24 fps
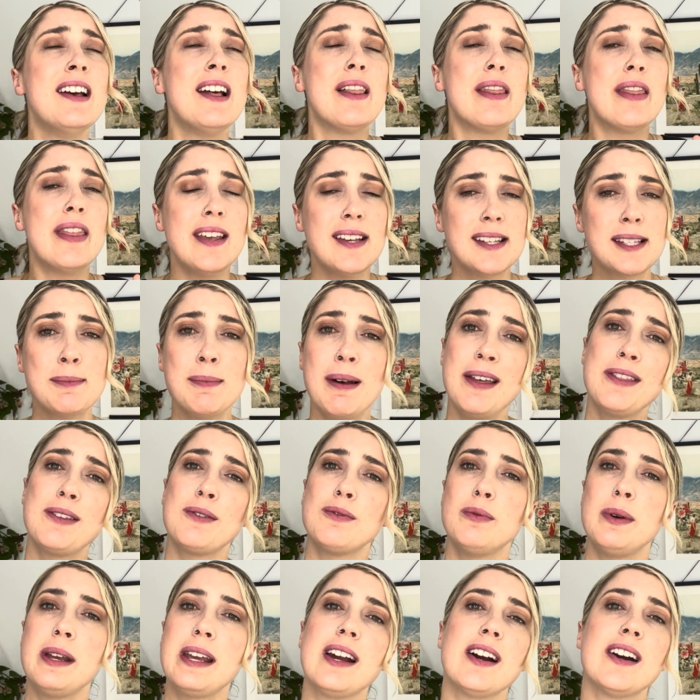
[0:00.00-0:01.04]
This month,
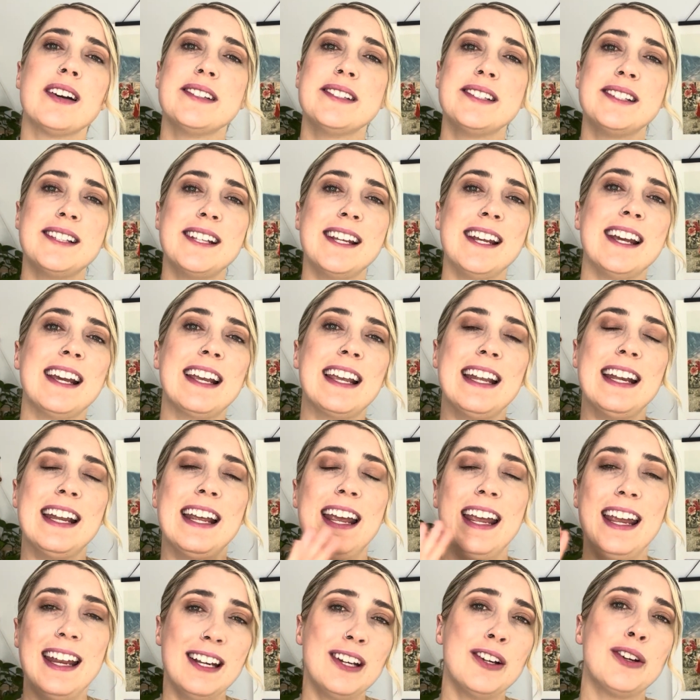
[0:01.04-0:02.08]
we are seeing an
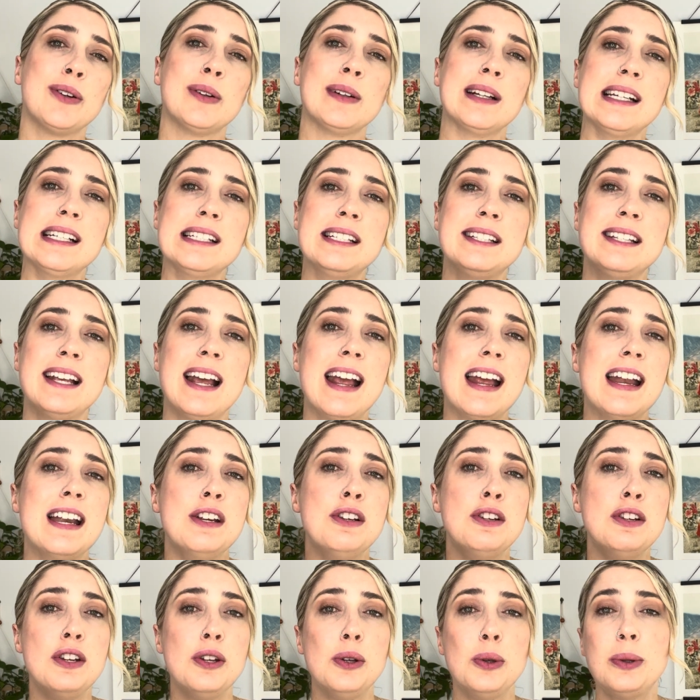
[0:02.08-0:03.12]
increase
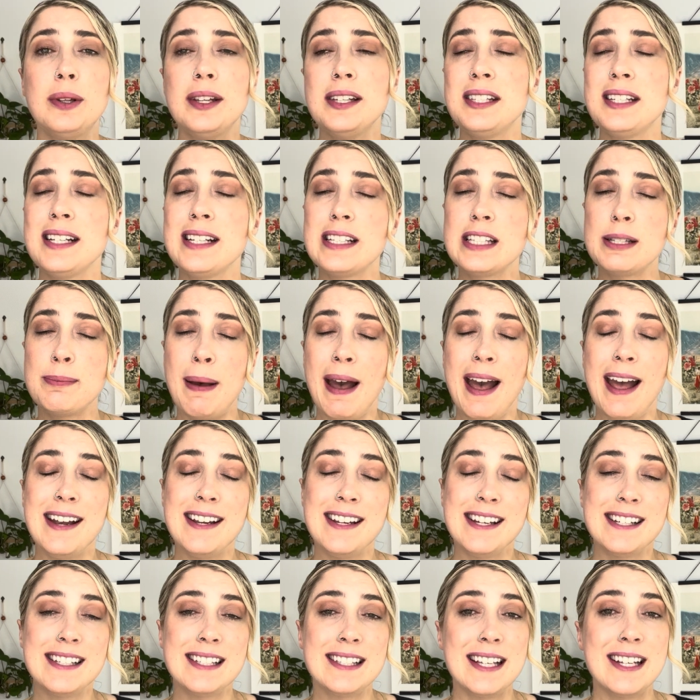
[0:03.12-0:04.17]
in new listings,
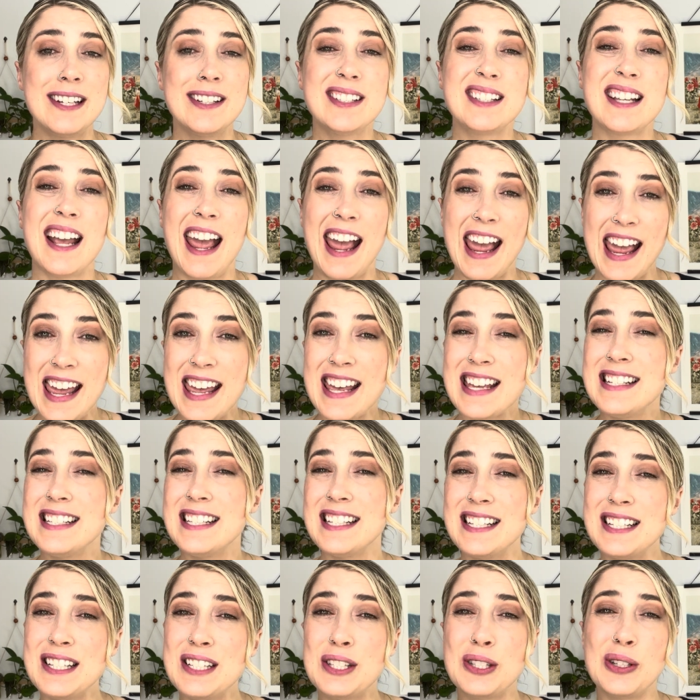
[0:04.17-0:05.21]
pending sales, and
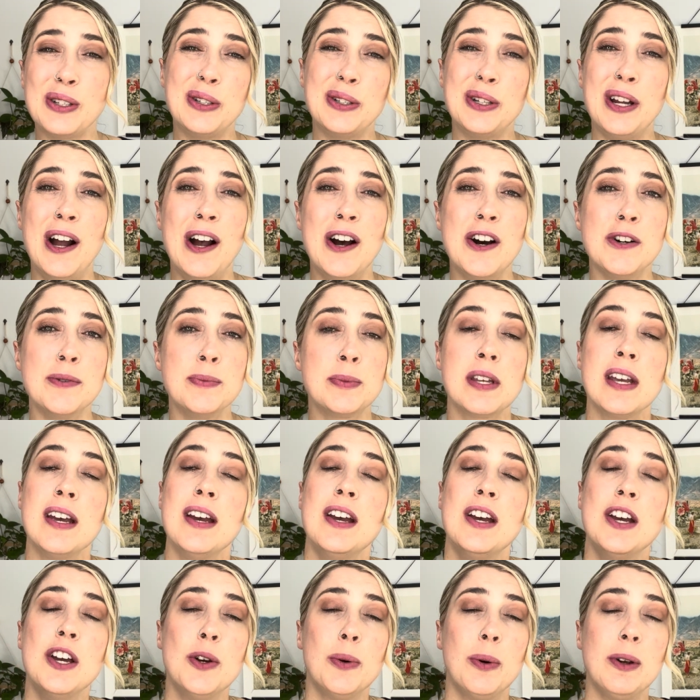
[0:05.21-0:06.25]
in sold homes,
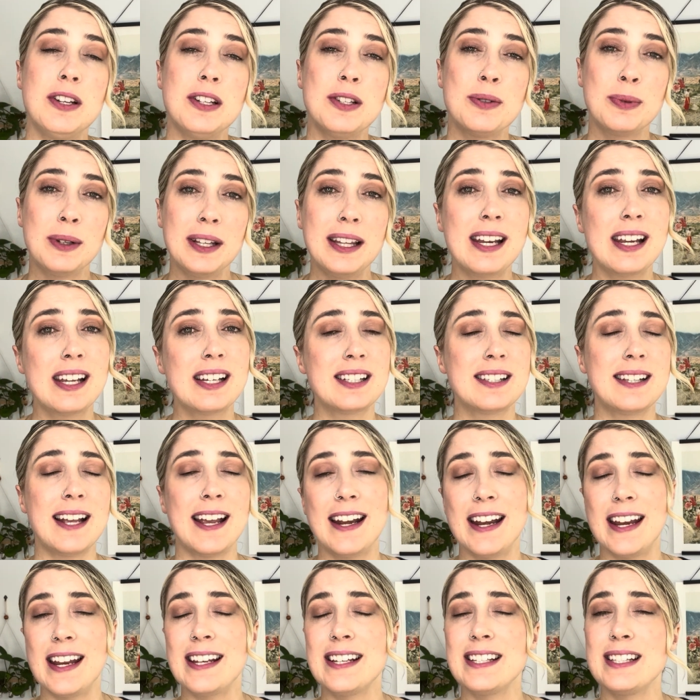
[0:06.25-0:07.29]
which is really
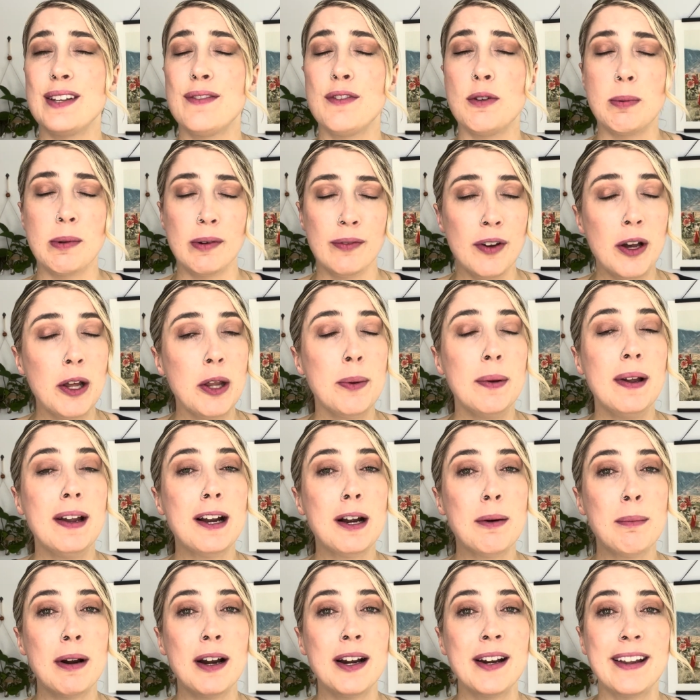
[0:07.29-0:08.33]
exciting because if you've been following
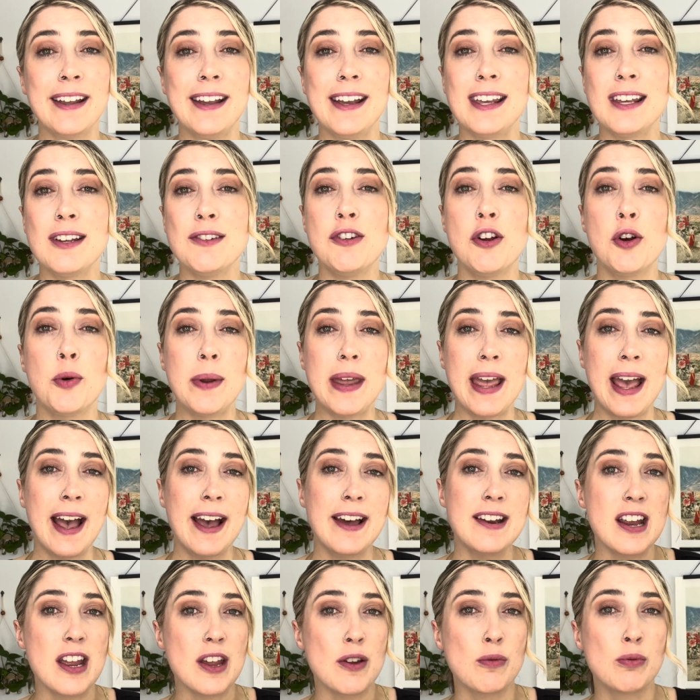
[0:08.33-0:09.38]
our market, you know we
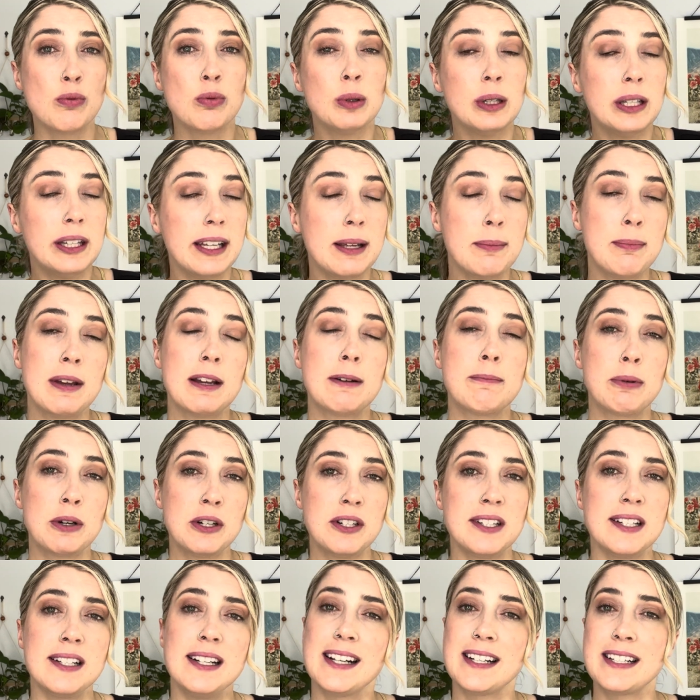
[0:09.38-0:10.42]
had a really big
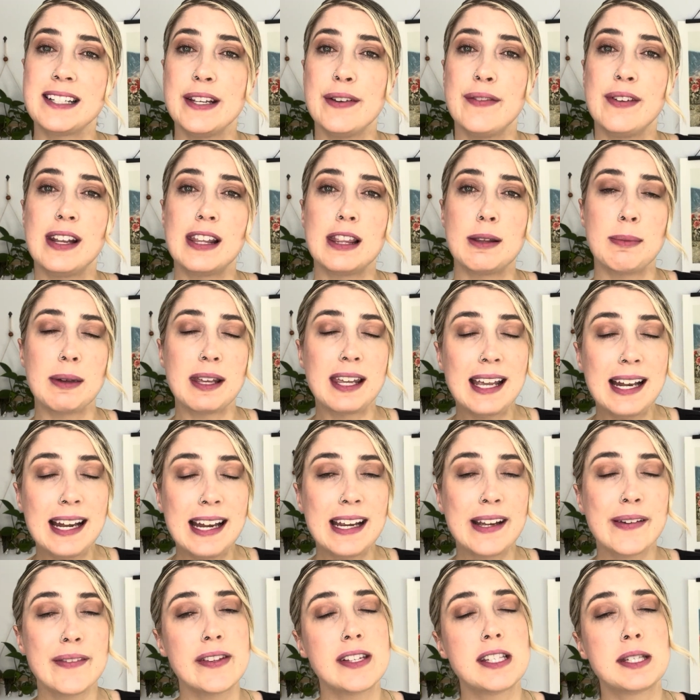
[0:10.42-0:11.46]
burst in activity at the
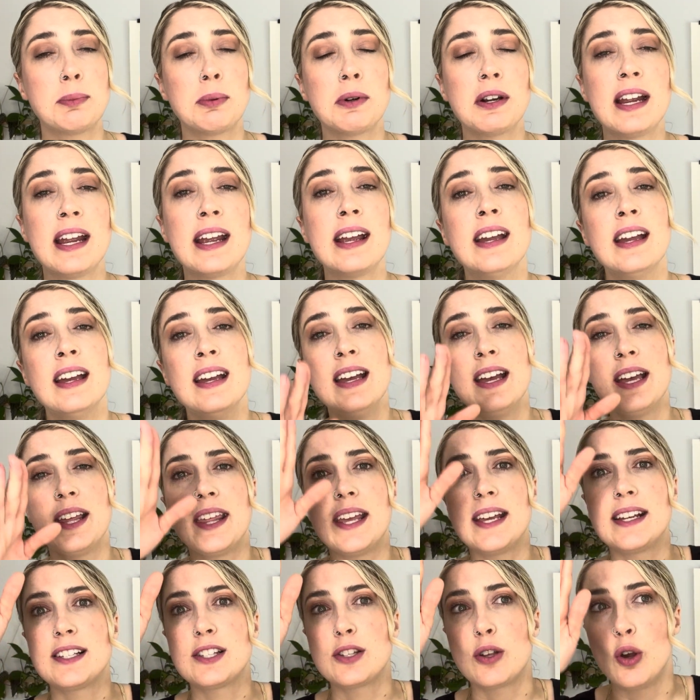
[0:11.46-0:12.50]
beginning of the spring.
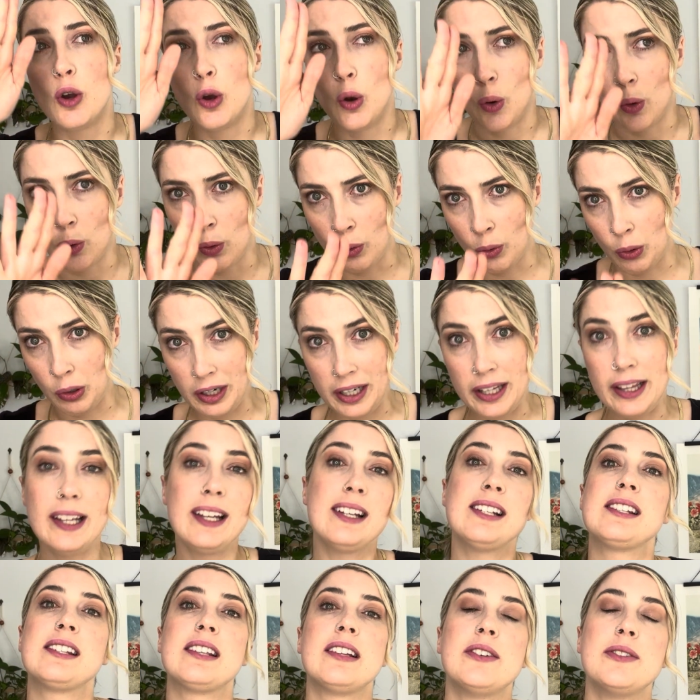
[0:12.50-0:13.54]
Things really
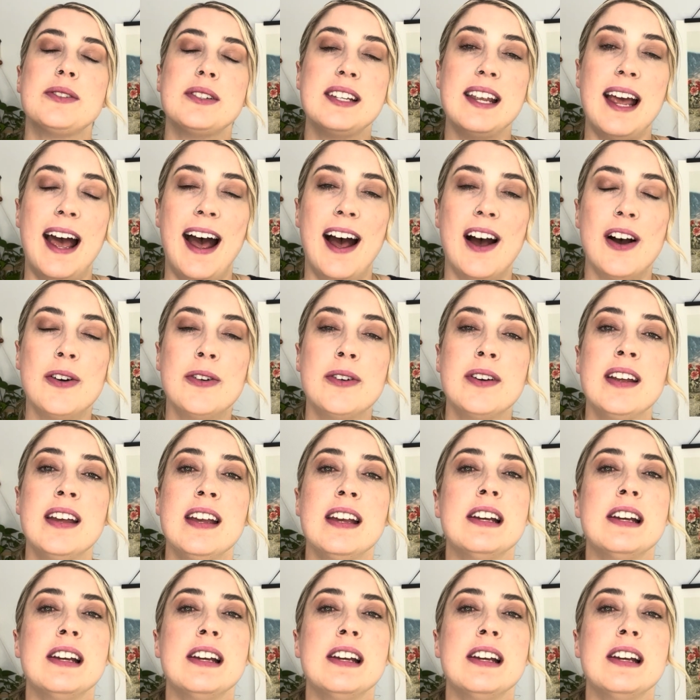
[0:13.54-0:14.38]
slowed down.